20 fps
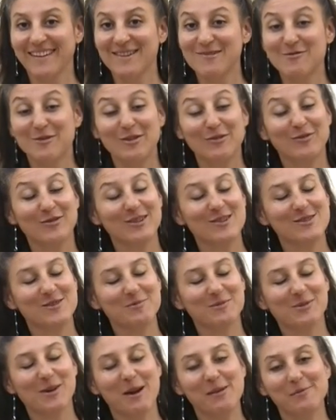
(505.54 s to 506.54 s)
Feel free to
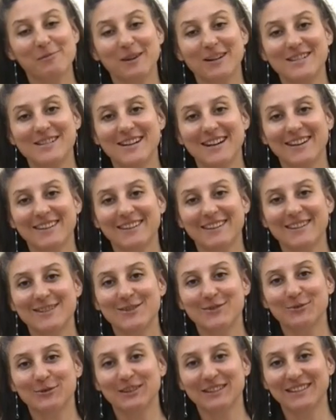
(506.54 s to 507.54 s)
subscribe to my channel. I
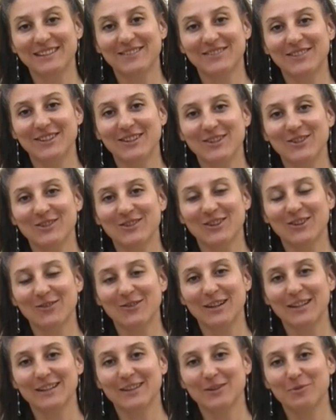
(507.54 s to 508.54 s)
do release videos on a
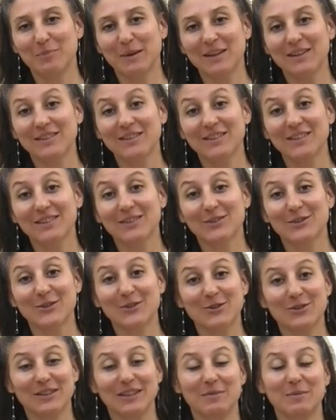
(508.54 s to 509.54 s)
regular basis, or
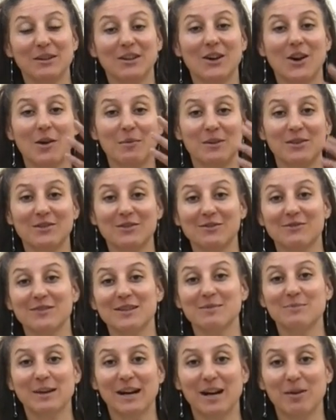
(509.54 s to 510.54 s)
you can leave me comments or
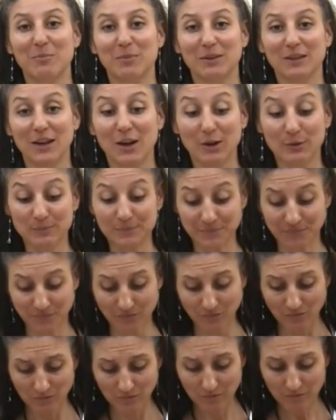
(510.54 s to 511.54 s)
feedback below.
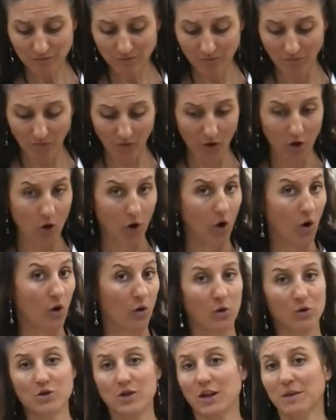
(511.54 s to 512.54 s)

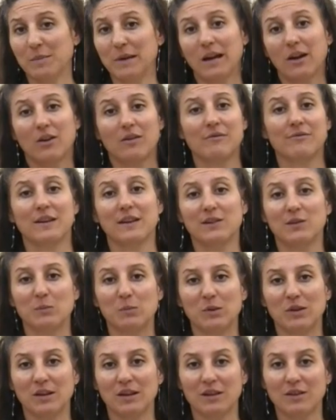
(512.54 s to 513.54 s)
Or check me out on
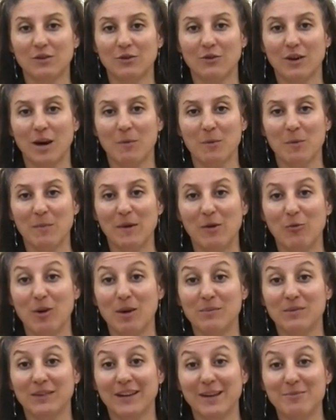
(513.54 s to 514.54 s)
Facebook, Instagram, or my
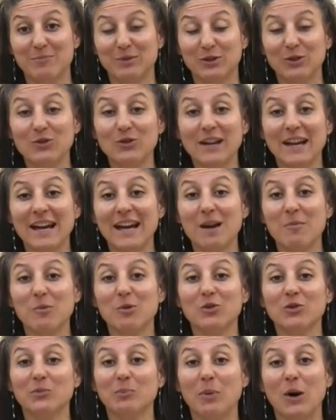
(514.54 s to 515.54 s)
website, Balloon
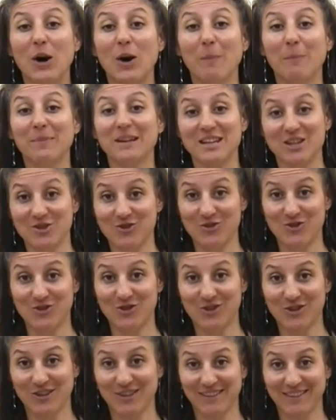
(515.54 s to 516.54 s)
Animals Palm
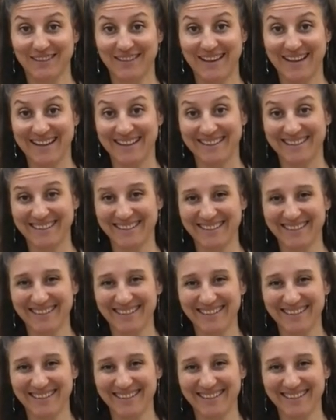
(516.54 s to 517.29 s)
Beach. Thanks.